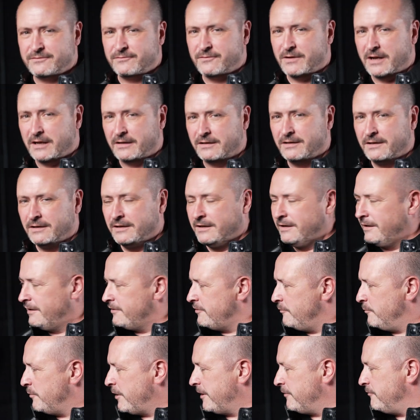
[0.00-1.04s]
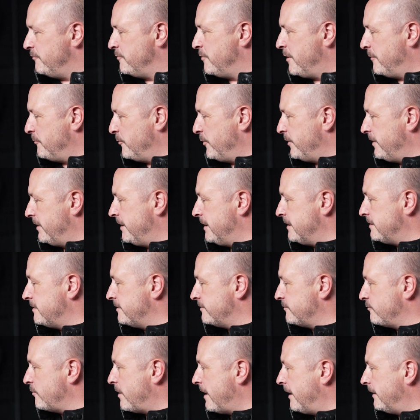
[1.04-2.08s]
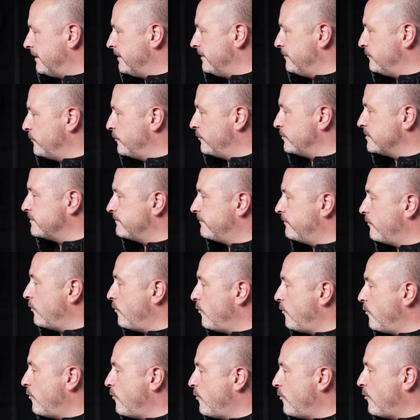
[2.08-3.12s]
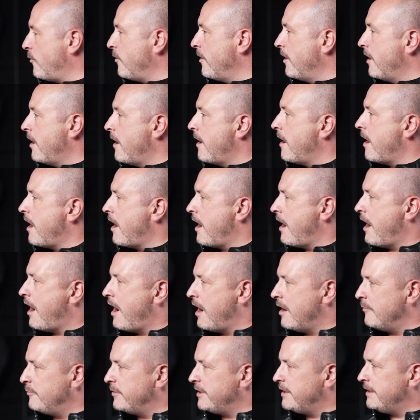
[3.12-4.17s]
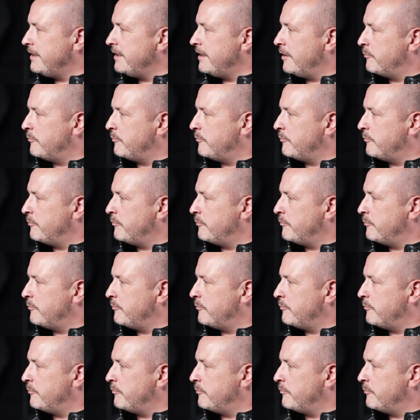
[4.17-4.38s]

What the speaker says: well. You might remember this as well. It was for Army